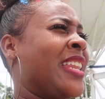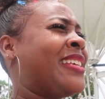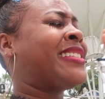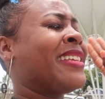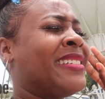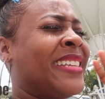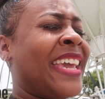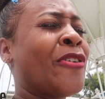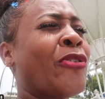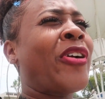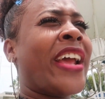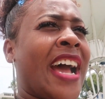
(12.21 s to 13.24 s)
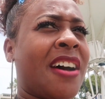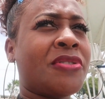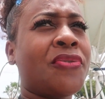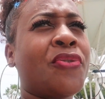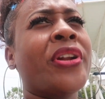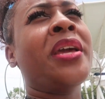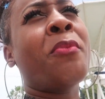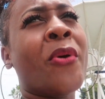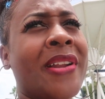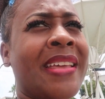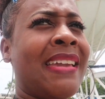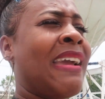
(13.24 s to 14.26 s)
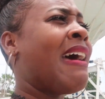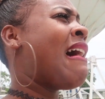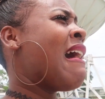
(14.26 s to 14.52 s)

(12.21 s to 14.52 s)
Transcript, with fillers: It is the day right after 4 morning.